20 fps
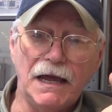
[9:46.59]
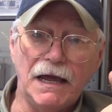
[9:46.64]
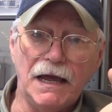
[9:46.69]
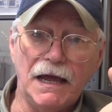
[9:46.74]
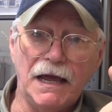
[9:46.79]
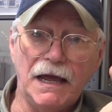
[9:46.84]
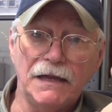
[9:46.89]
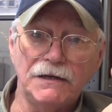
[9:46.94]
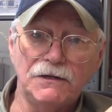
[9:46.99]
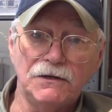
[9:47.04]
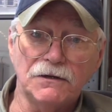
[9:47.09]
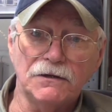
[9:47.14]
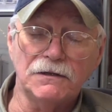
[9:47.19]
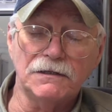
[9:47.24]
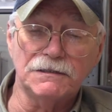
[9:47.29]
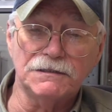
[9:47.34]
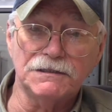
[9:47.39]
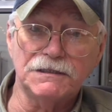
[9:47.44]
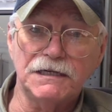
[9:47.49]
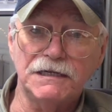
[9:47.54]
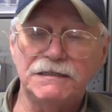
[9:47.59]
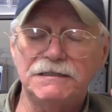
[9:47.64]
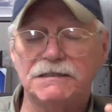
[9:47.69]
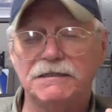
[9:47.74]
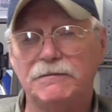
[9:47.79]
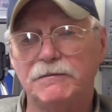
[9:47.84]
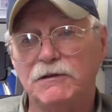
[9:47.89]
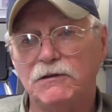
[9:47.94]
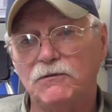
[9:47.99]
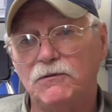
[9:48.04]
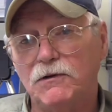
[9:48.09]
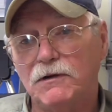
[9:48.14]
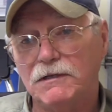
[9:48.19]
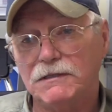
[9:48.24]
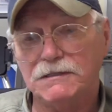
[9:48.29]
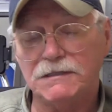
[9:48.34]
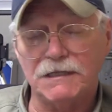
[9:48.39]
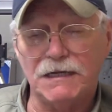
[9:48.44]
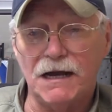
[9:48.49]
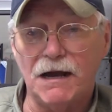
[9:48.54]
And you're going to see some of the
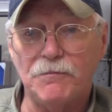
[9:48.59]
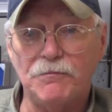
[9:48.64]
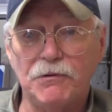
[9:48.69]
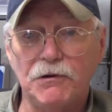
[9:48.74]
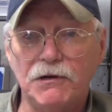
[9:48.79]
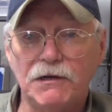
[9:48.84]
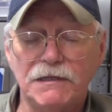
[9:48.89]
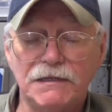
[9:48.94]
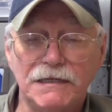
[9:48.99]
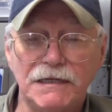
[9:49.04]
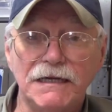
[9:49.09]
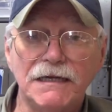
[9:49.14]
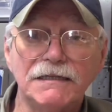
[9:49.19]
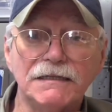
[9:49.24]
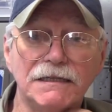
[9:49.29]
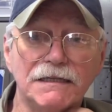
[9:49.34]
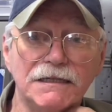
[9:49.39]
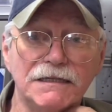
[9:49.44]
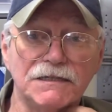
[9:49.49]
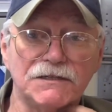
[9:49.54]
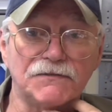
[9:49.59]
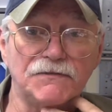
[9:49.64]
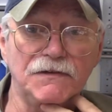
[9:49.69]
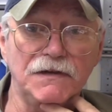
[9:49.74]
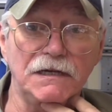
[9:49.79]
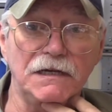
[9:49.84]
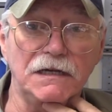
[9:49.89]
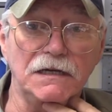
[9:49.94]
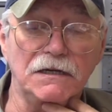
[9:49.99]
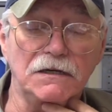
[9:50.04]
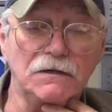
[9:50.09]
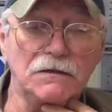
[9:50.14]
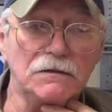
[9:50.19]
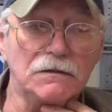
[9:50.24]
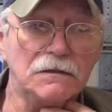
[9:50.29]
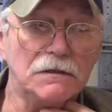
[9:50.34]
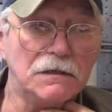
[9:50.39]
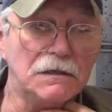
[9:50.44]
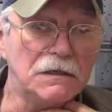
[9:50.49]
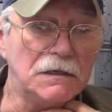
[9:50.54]
ones that I'll put at the end of this video
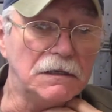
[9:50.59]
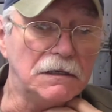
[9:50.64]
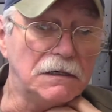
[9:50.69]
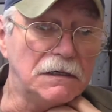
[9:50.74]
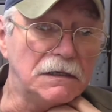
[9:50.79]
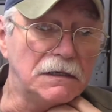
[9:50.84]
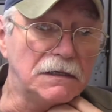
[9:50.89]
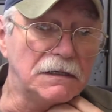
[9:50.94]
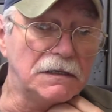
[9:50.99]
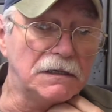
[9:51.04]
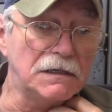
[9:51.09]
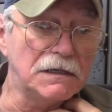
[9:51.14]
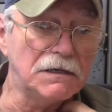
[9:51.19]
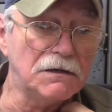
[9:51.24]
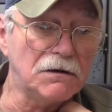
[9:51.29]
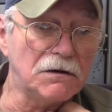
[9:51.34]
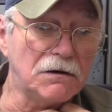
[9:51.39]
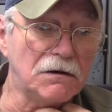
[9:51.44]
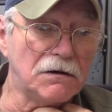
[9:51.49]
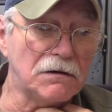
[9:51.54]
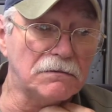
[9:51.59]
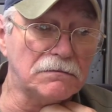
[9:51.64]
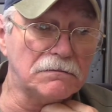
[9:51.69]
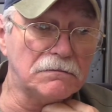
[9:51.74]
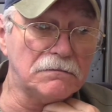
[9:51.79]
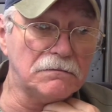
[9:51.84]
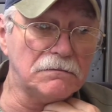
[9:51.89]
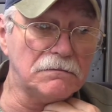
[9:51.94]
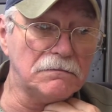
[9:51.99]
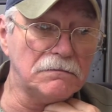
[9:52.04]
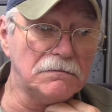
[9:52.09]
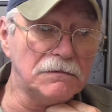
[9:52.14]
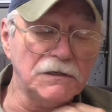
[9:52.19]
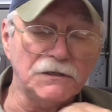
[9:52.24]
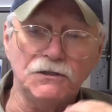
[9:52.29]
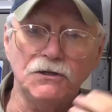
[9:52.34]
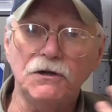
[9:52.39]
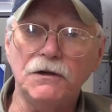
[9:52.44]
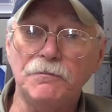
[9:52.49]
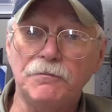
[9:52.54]
that
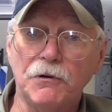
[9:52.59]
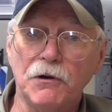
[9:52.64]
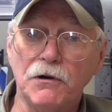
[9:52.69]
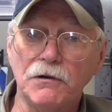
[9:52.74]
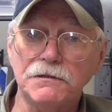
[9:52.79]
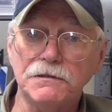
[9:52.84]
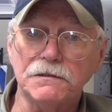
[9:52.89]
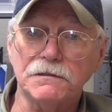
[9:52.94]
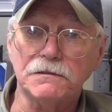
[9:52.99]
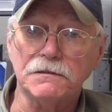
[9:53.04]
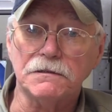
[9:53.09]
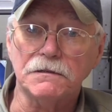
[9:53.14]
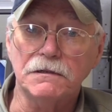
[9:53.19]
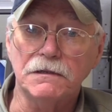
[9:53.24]
you can purchase.